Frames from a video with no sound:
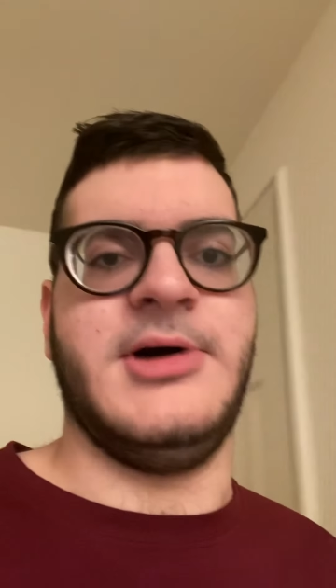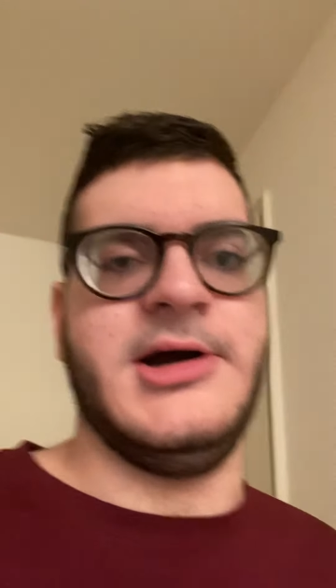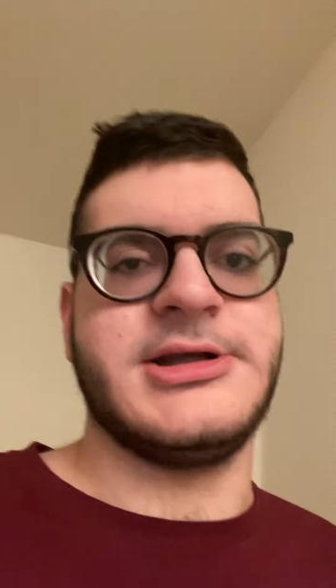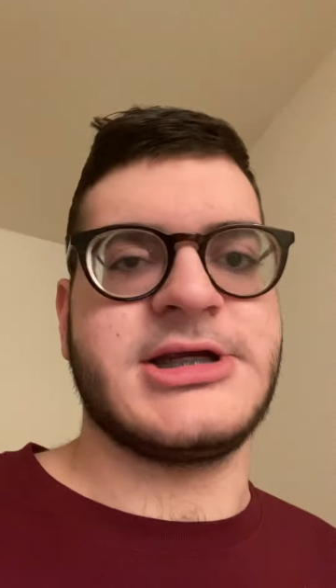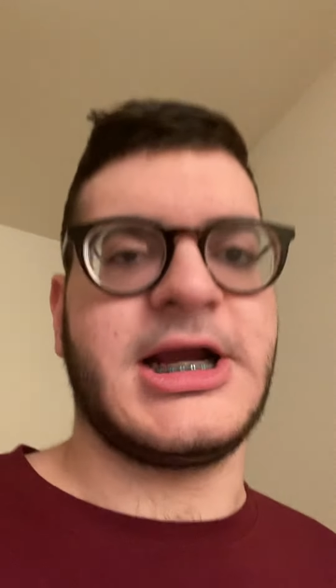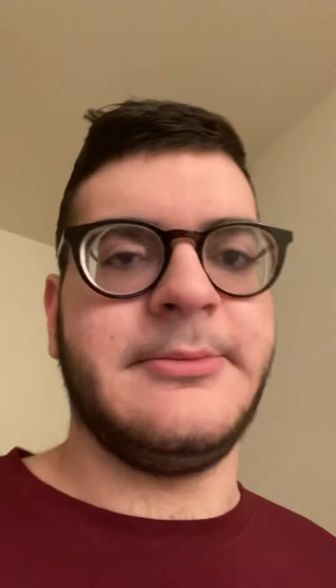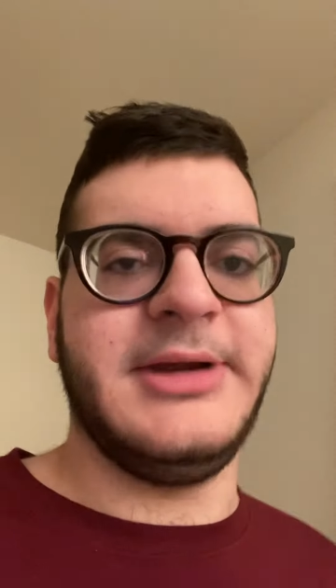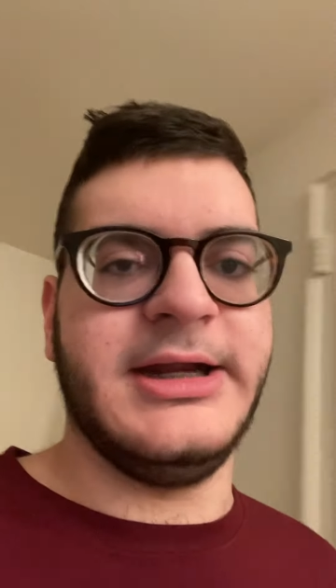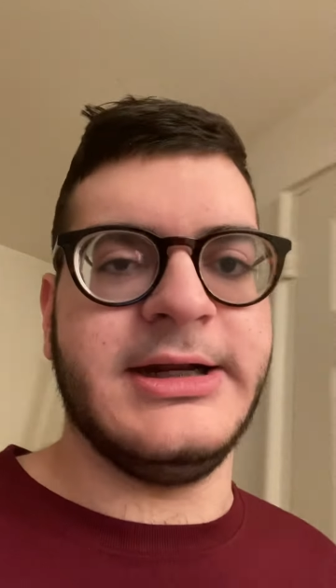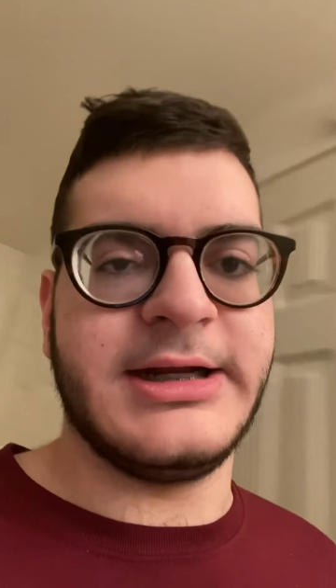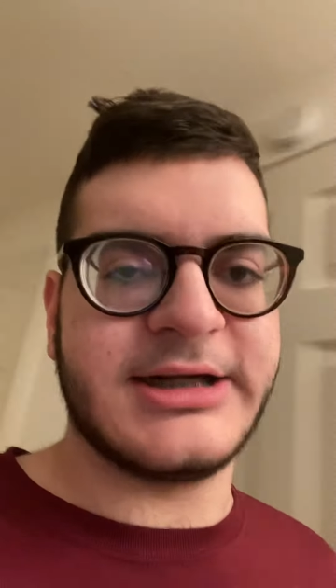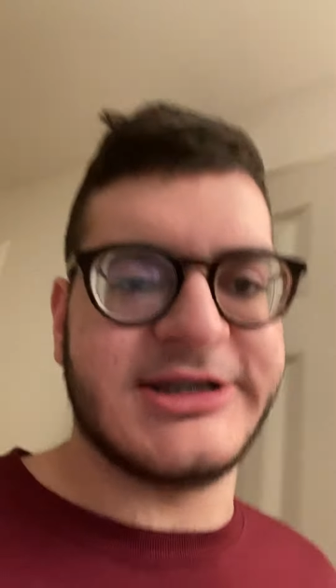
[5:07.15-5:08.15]
much. I
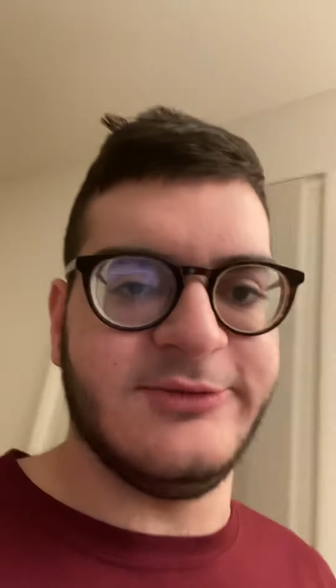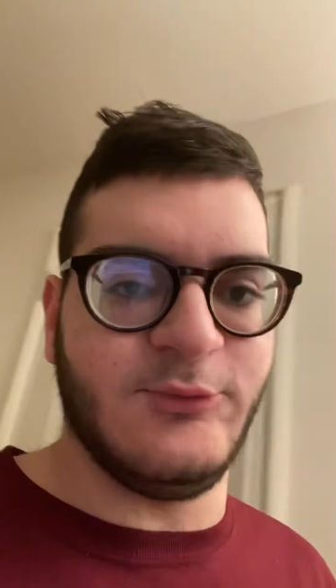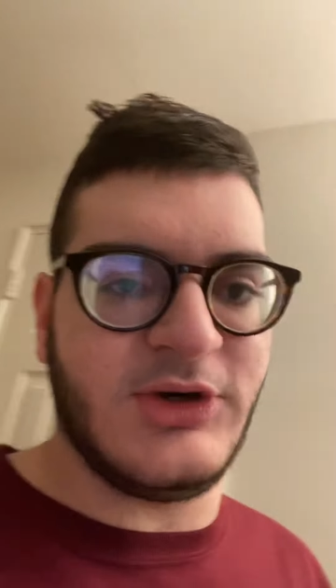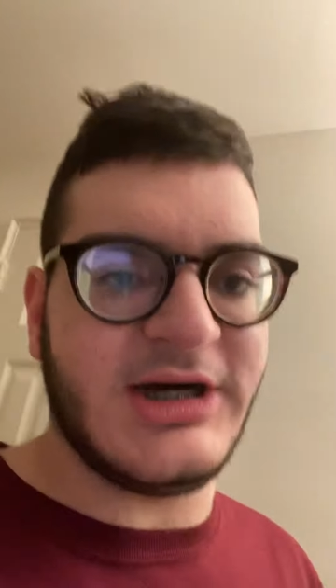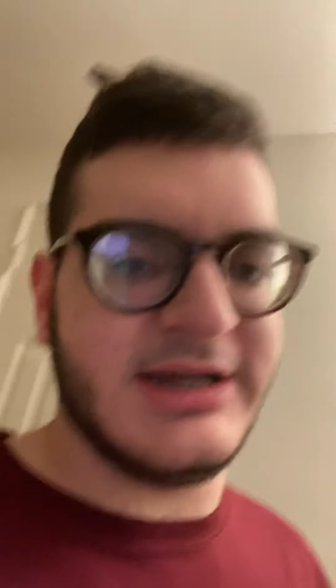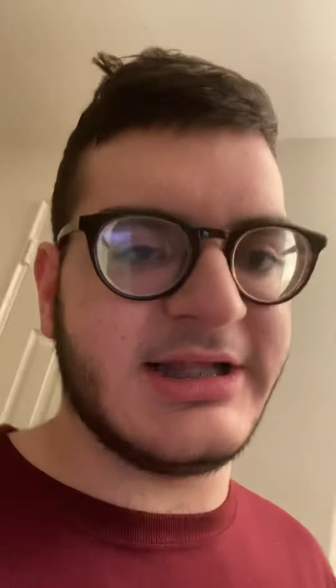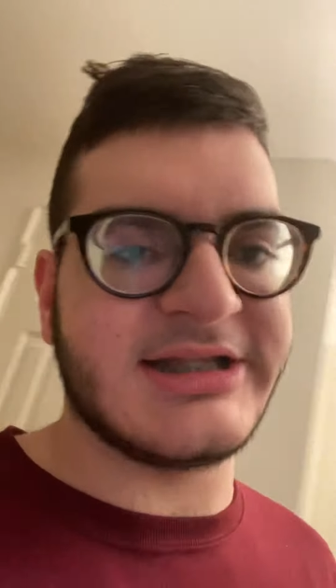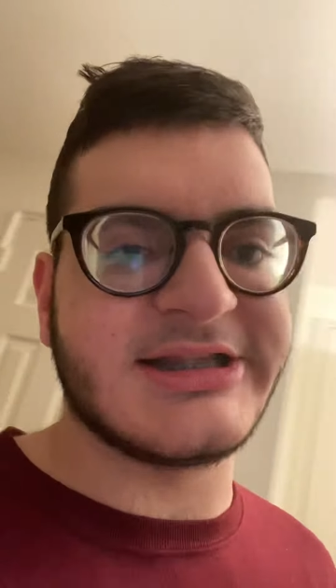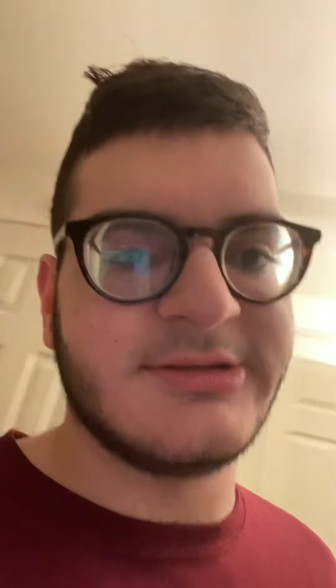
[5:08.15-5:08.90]
mean, in X and Y,